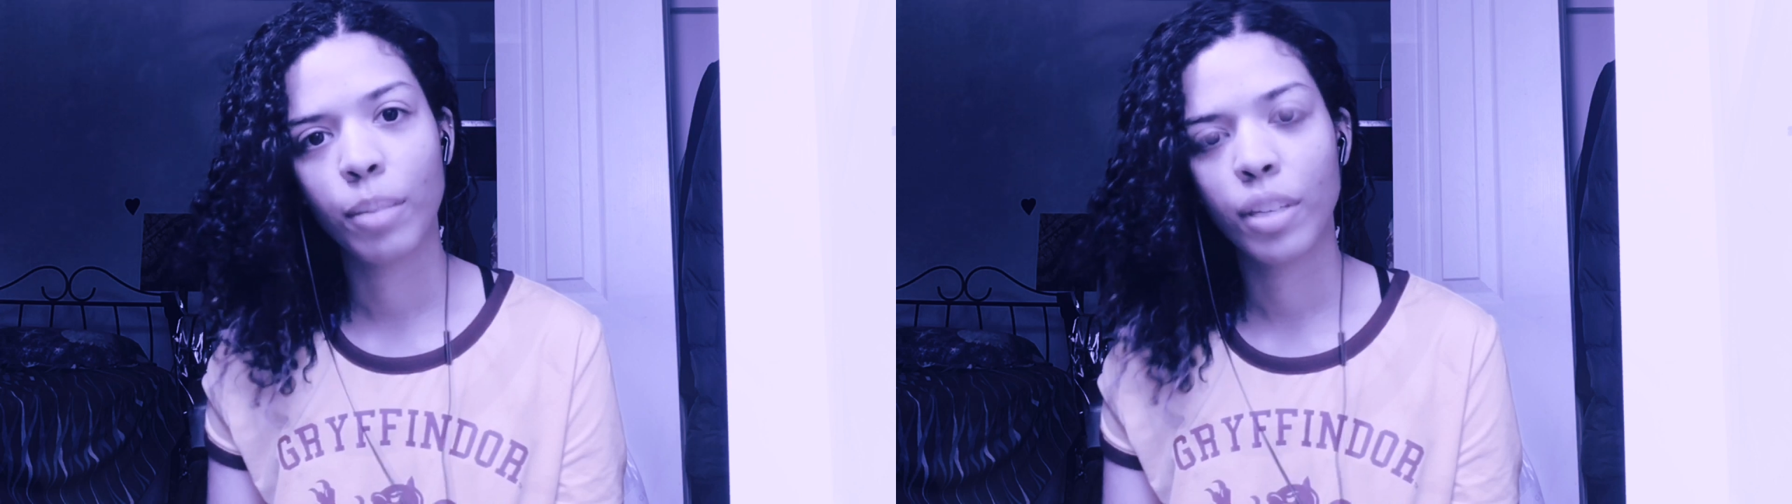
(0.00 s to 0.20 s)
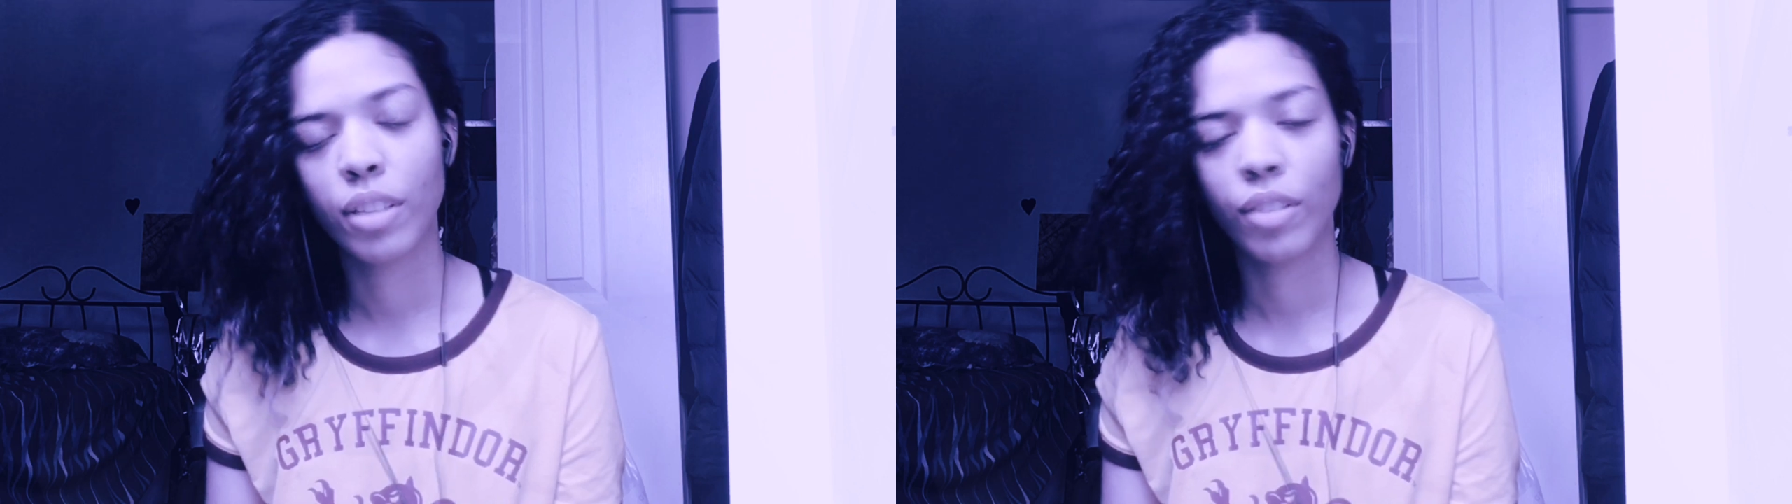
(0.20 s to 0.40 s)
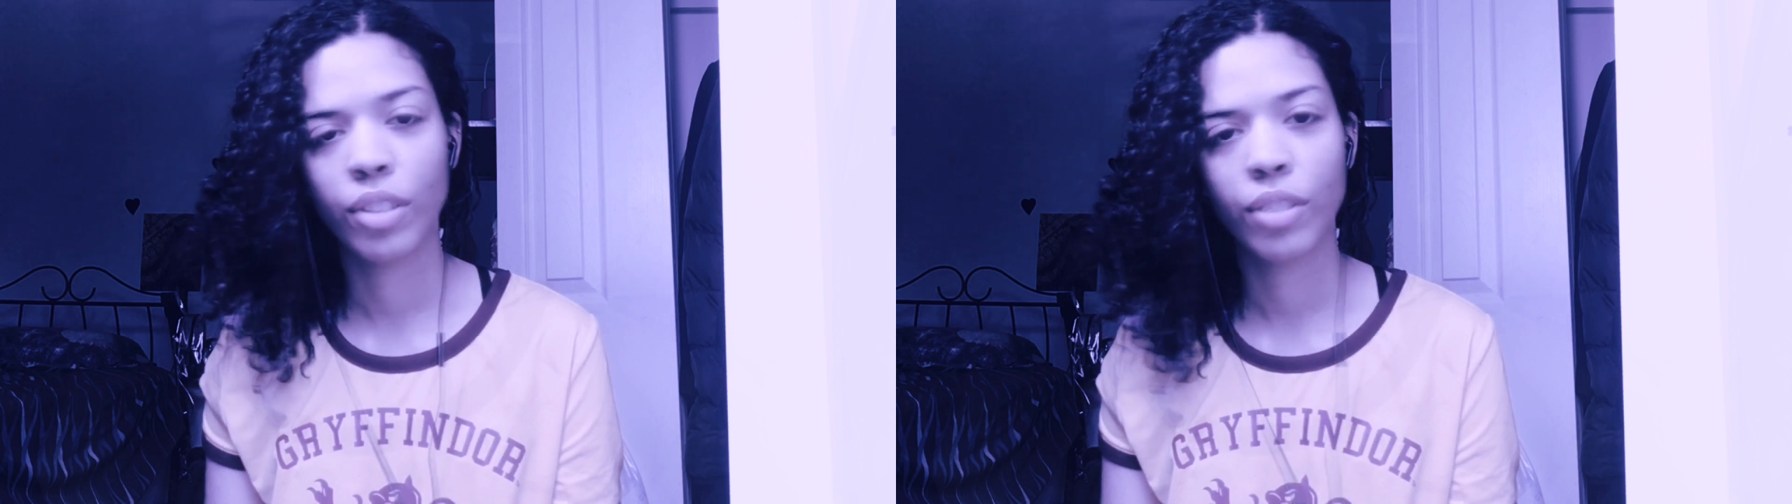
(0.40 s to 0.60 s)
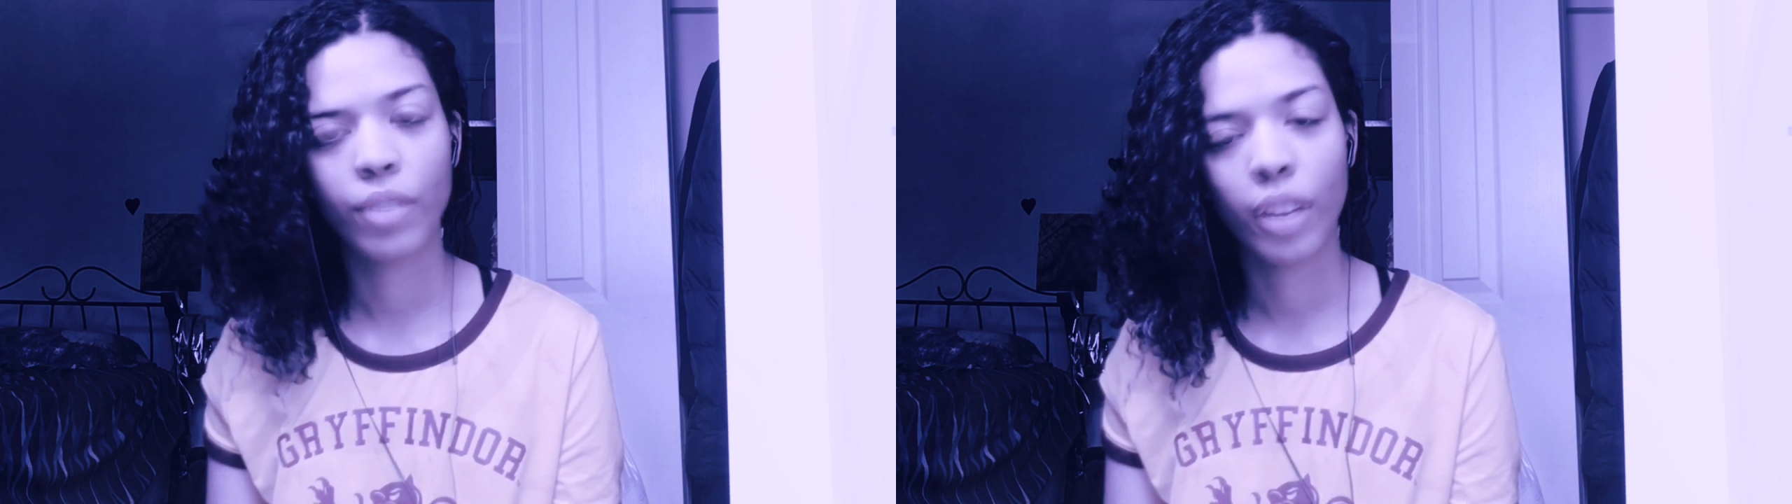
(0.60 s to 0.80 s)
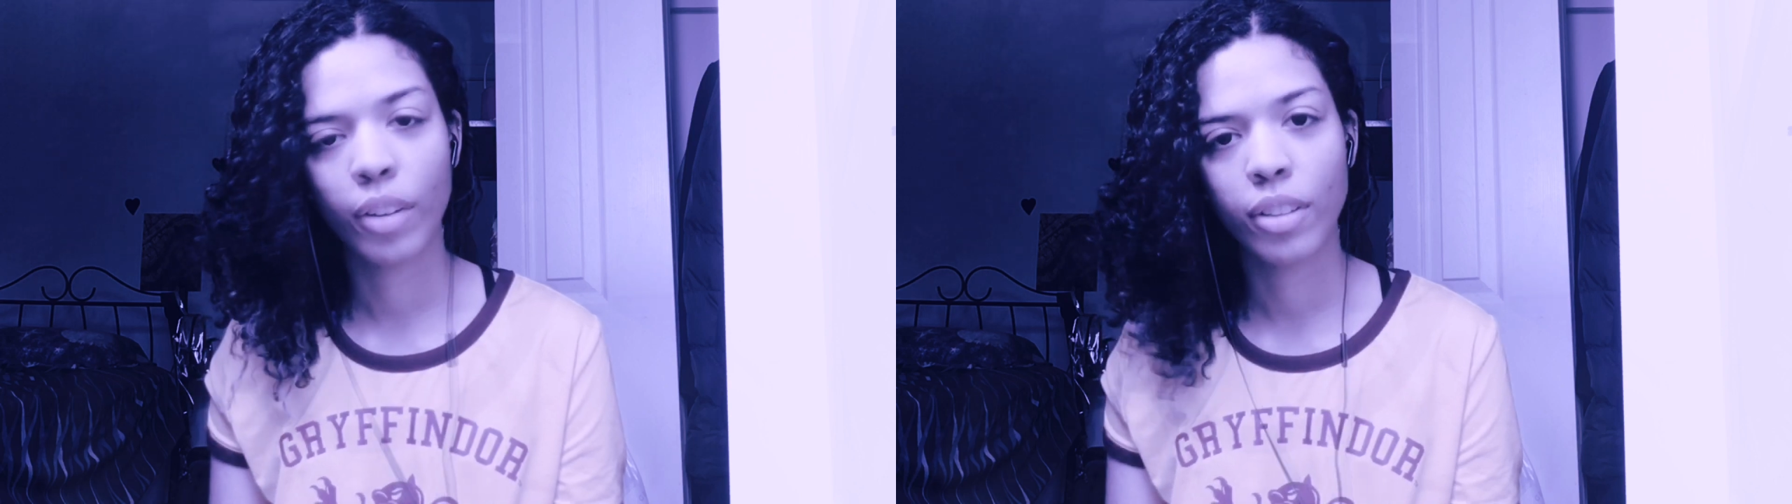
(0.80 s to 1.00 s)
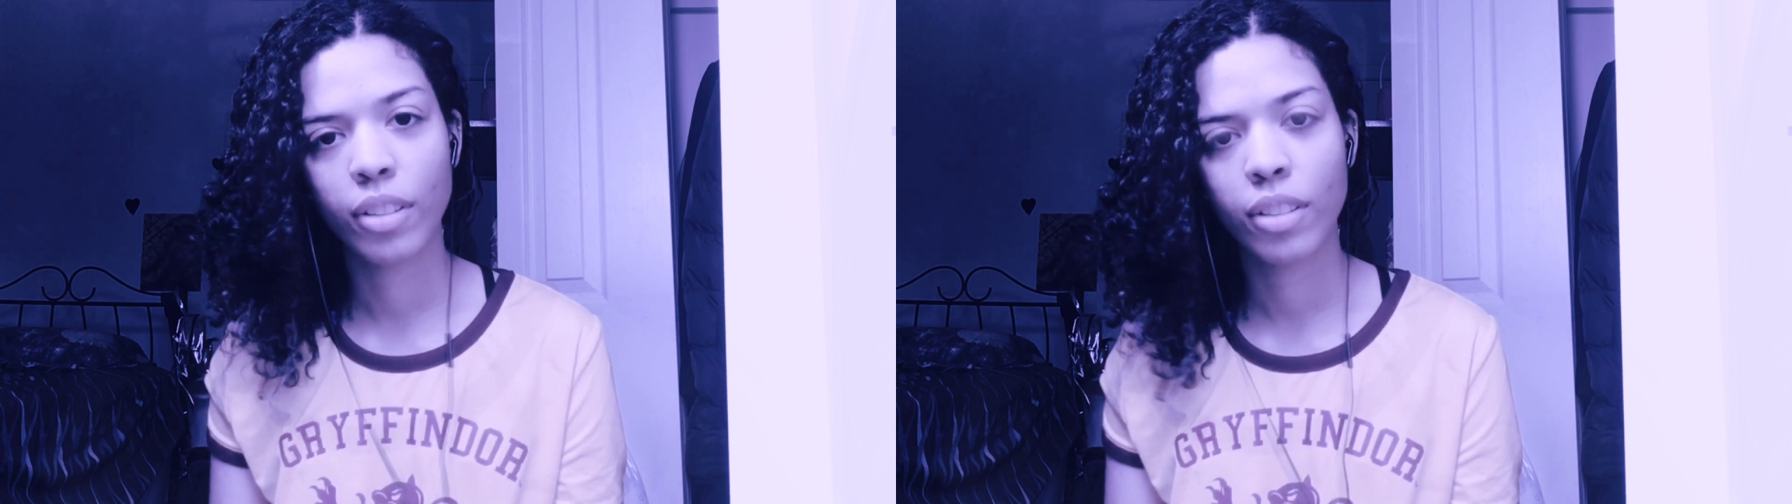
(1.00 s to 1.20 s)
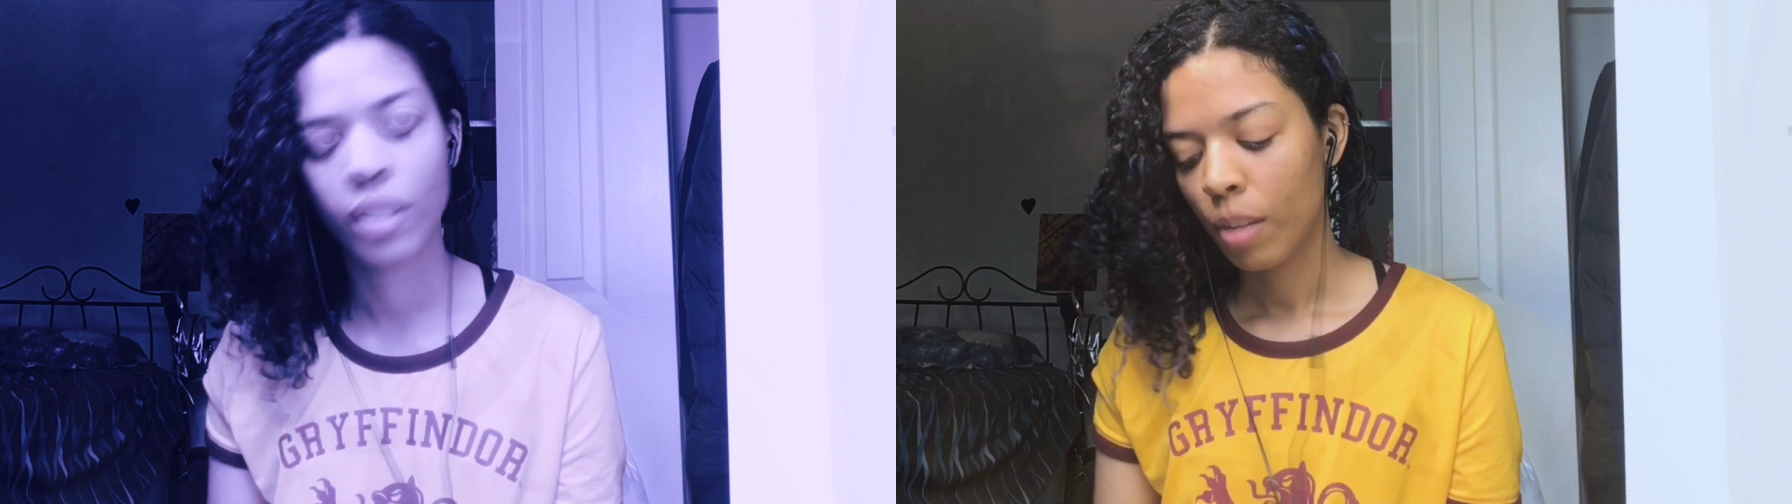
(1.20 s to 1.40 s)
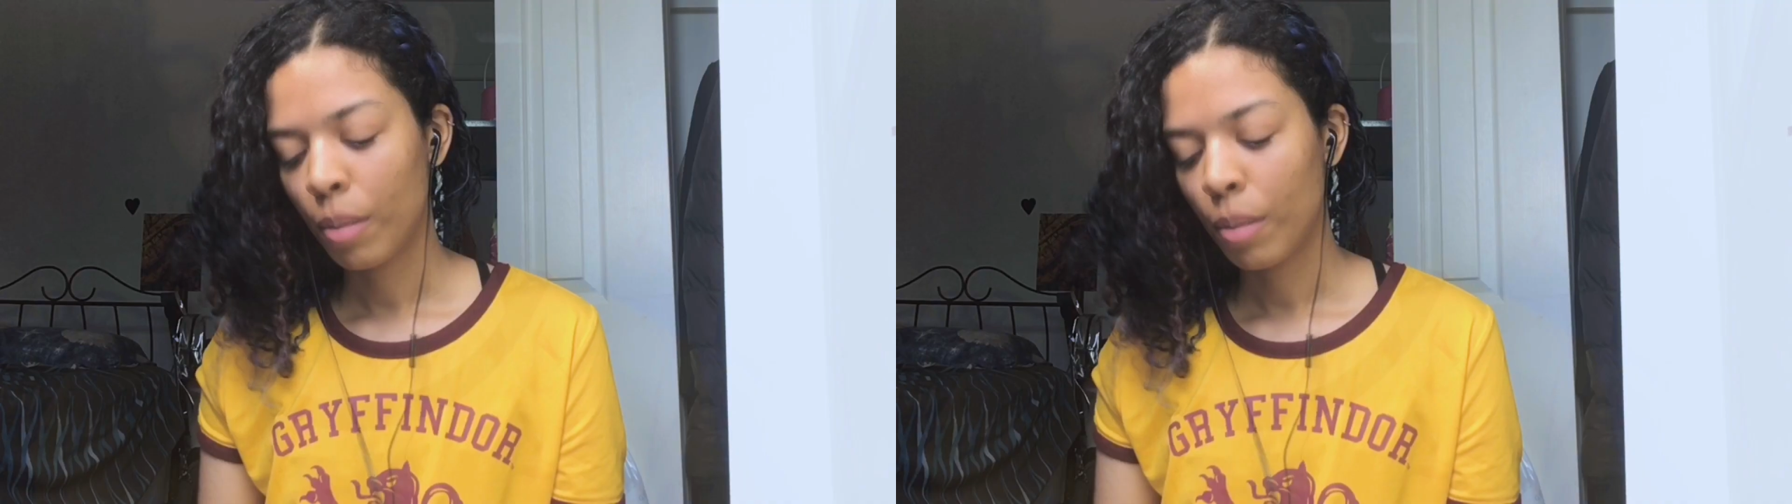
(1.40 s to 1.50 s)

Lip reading: because of this virus?